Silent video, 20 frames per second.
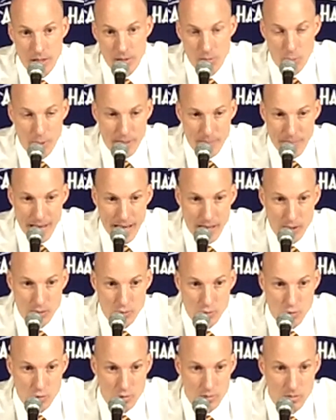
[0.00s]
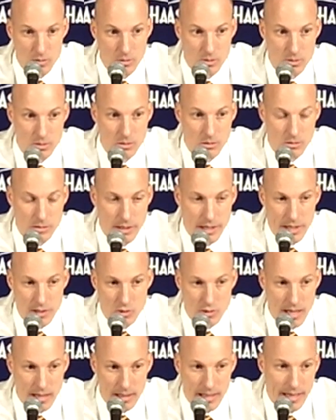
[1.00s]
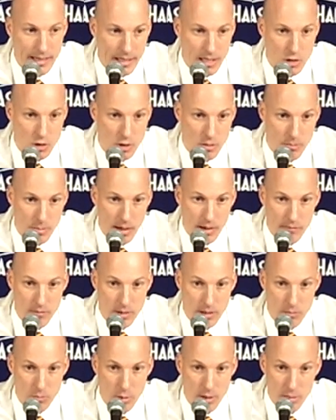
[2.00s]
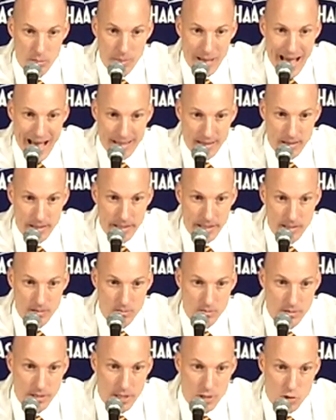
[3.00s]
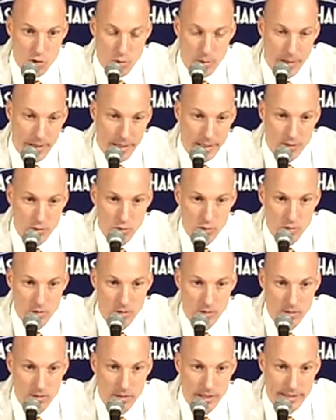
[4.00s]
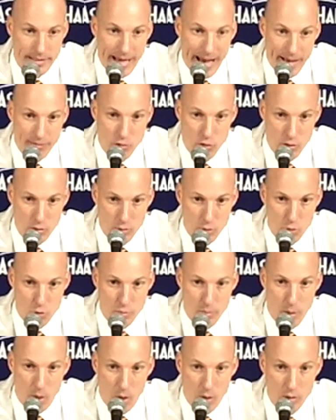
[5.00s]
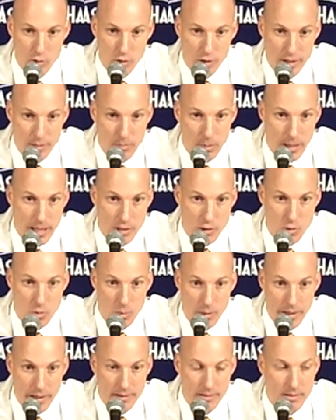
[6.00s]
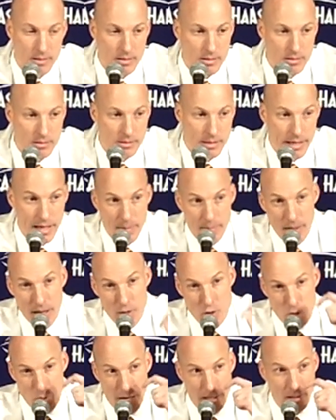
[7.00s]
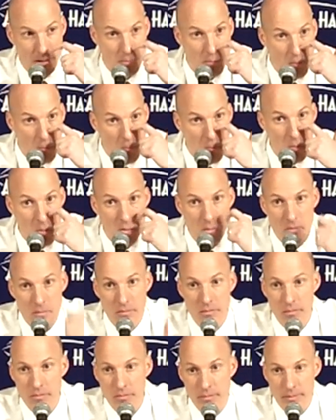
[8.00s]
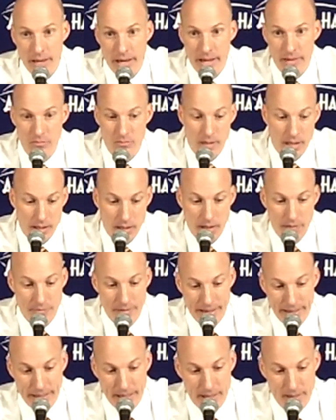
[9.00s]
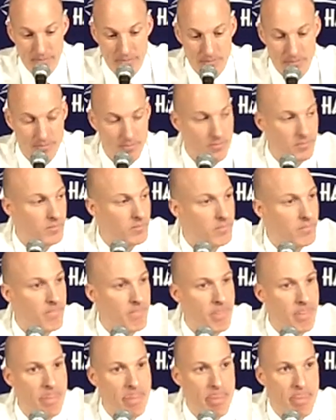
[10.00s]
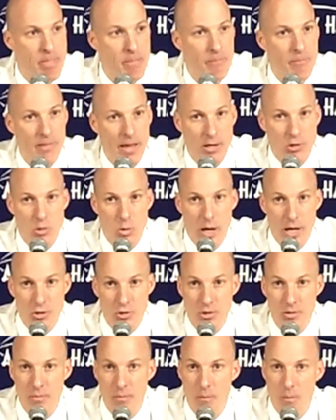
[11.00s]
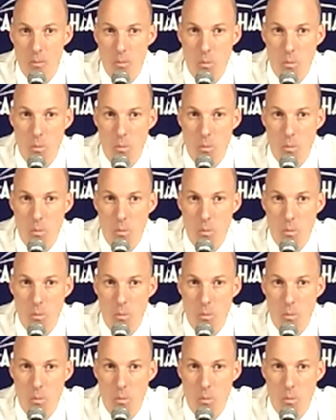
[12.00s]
He rebounds. Okay, it's not like he's an above-the-rim athlete. He screens, he dives on loose balls, and he plays to win. And I'm not trading him. Okay, I love that kid. Next question.